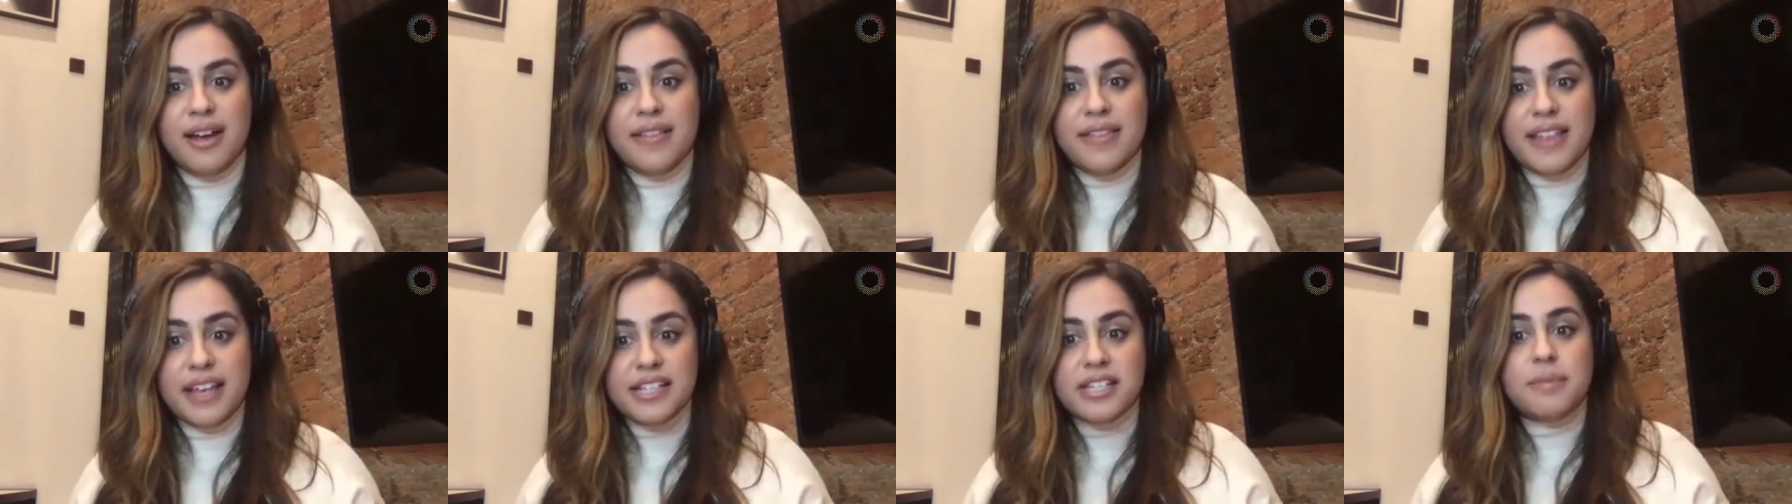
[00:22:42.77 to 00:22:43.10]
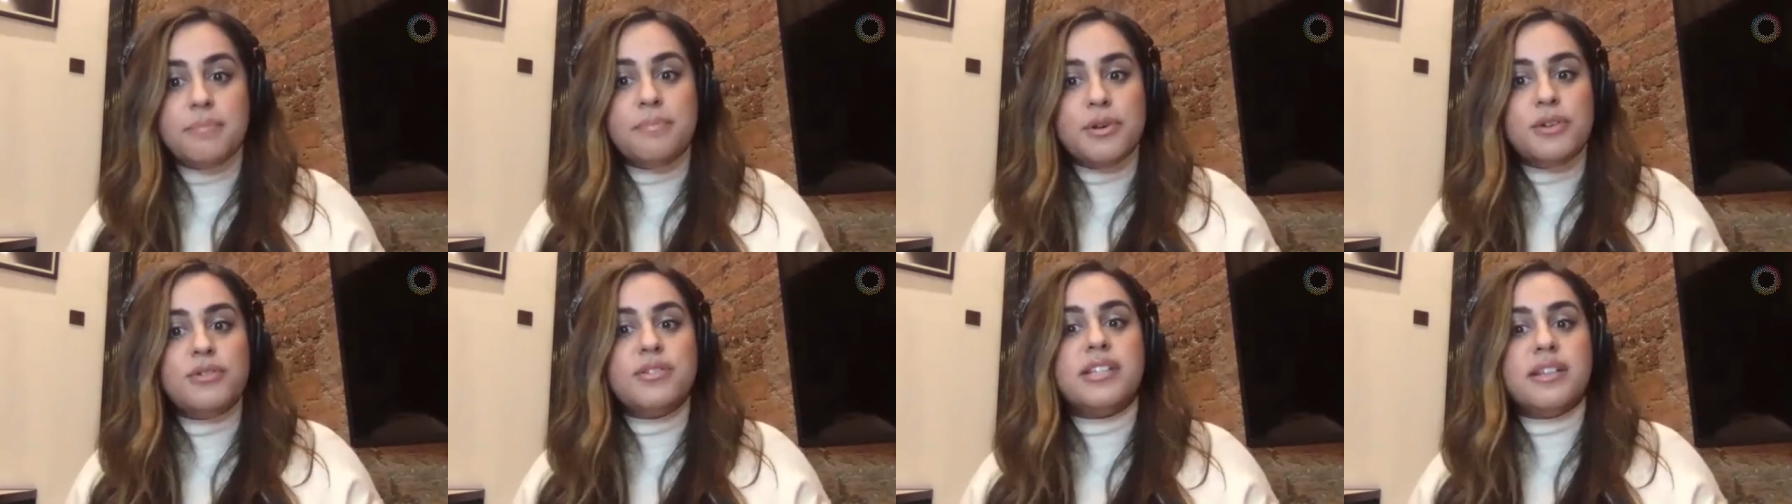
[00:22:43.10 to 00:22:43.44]
That's
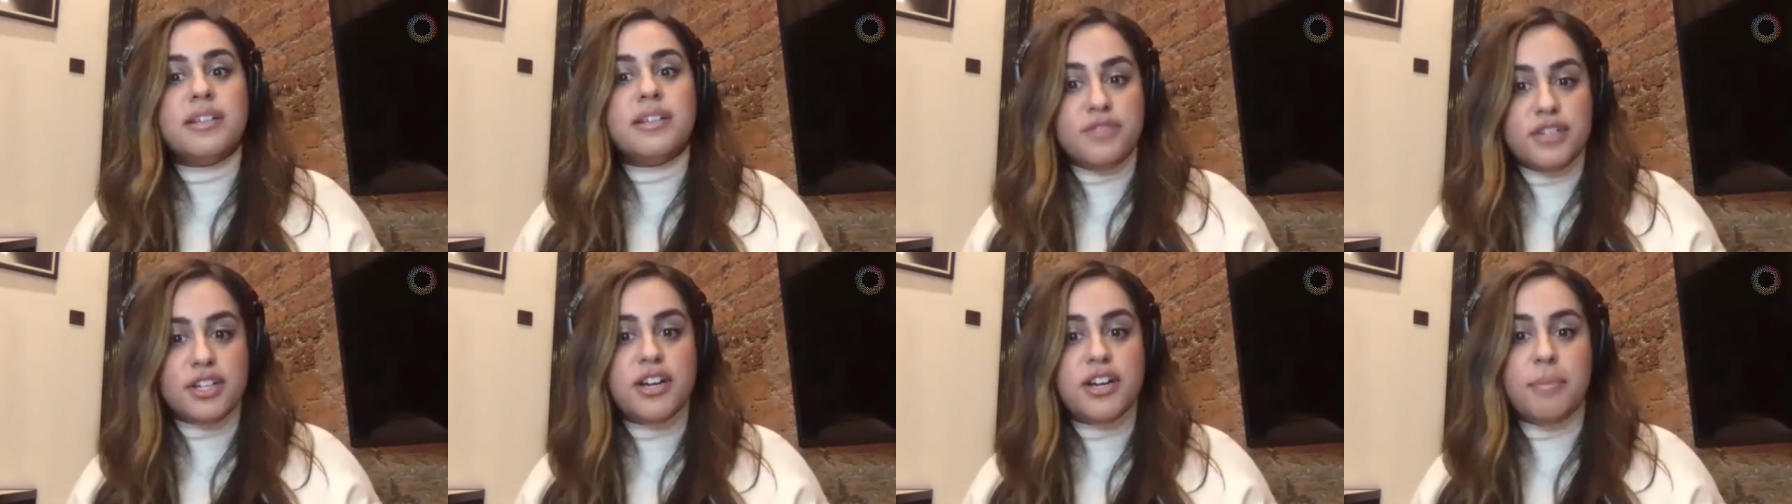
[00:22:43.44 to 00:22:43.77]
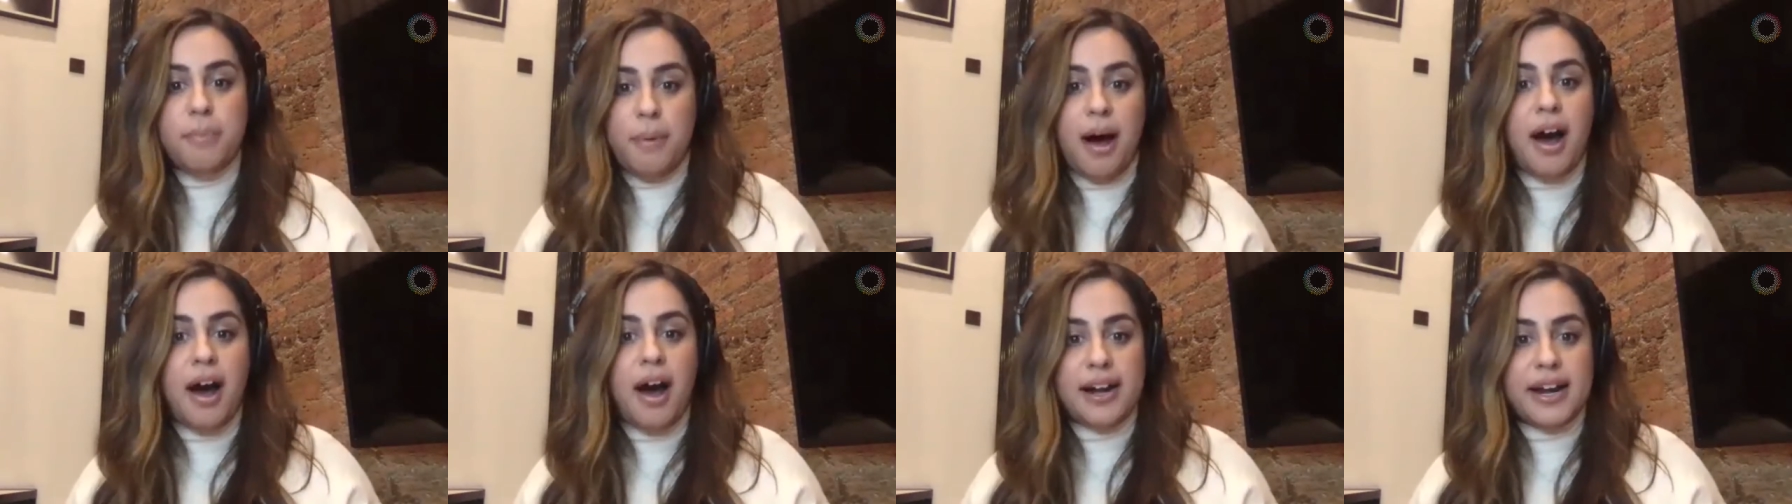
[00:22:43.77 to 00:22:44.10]
abusive to your
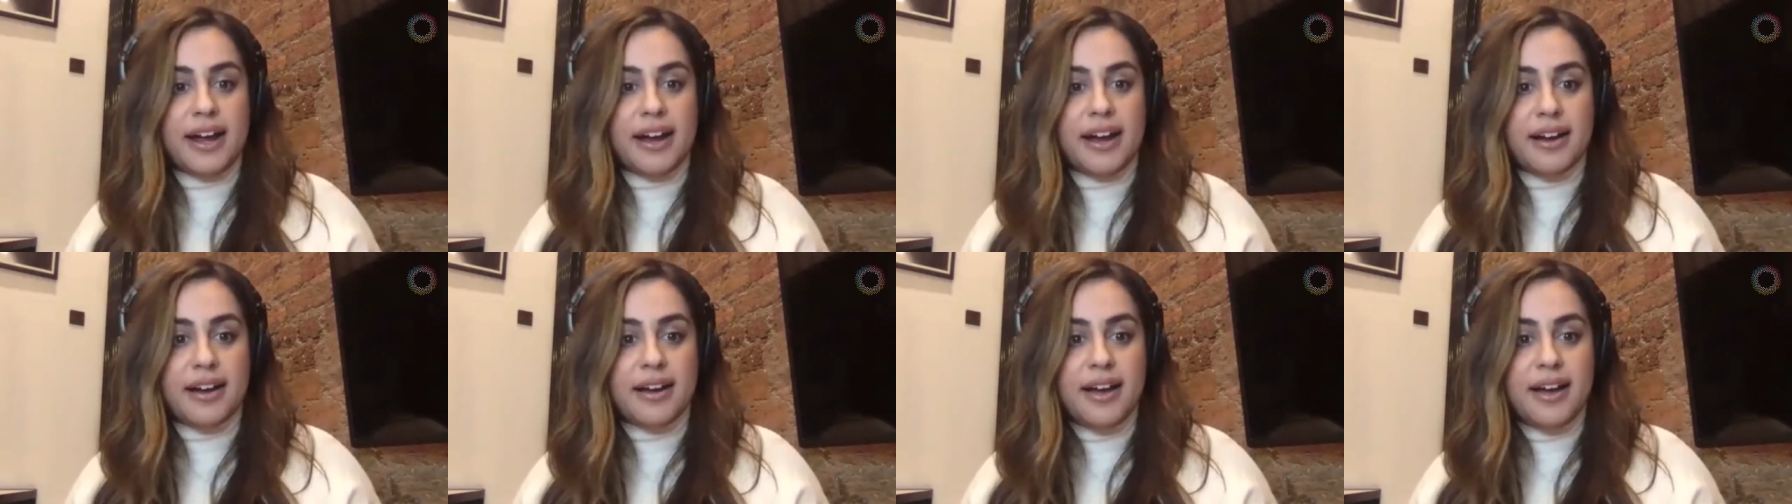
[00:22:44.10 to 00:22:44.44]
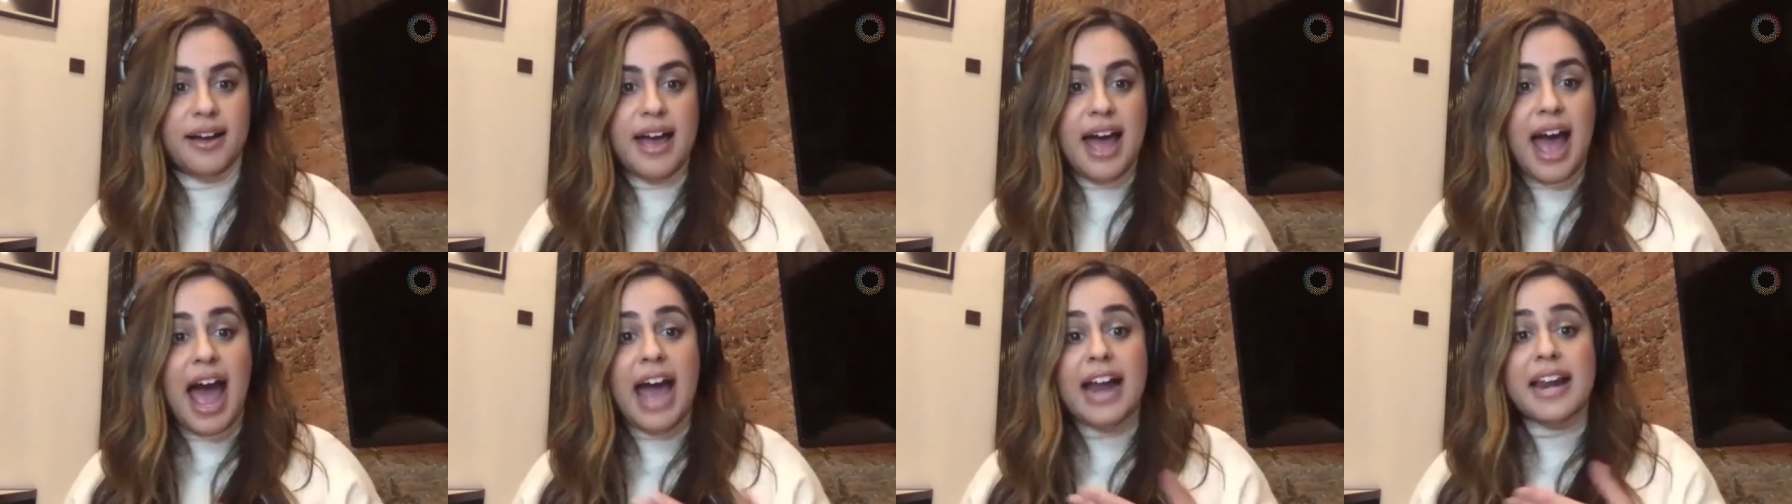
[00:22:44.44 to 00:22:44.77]
partner.
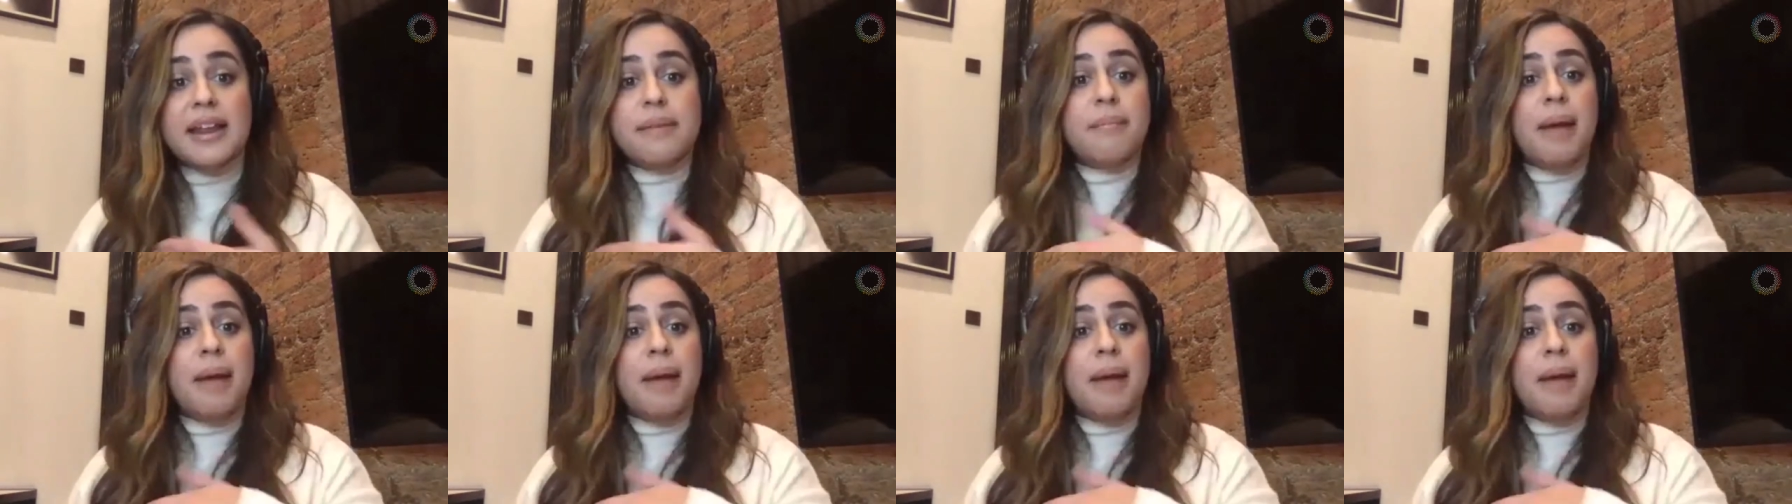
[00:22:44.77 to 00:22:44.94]
And it